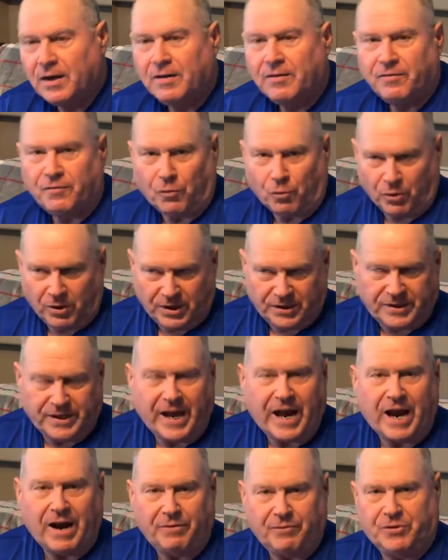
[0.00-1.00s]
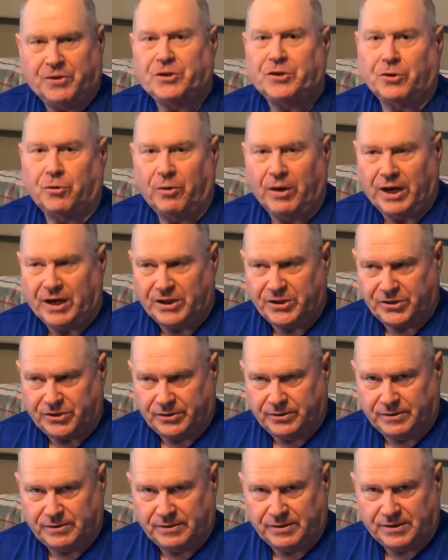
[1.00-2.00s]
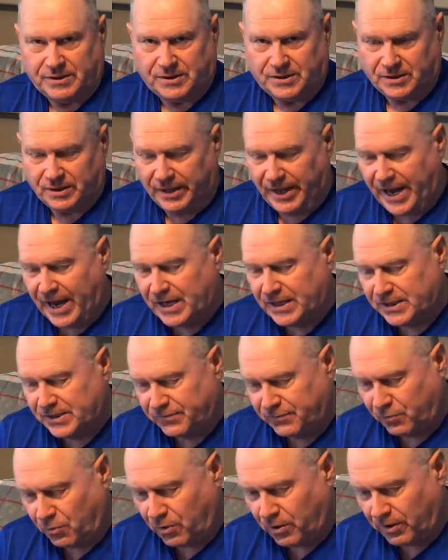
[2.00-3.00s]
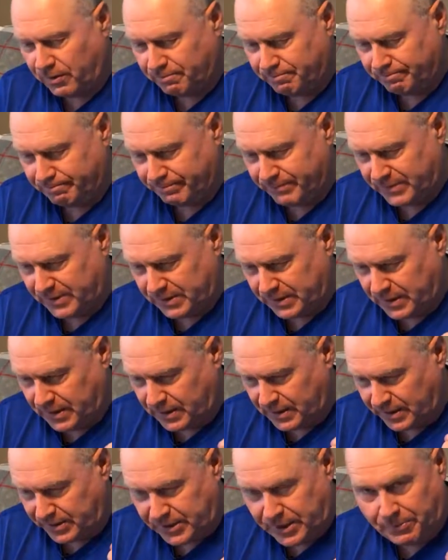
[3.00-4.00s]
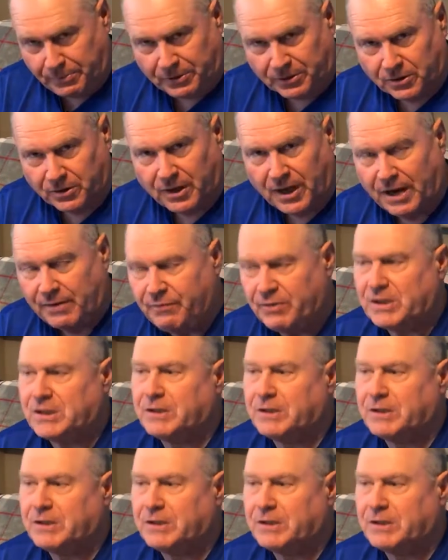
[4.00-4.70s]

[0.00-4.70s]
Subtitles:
for it to have the duration to last for a typical life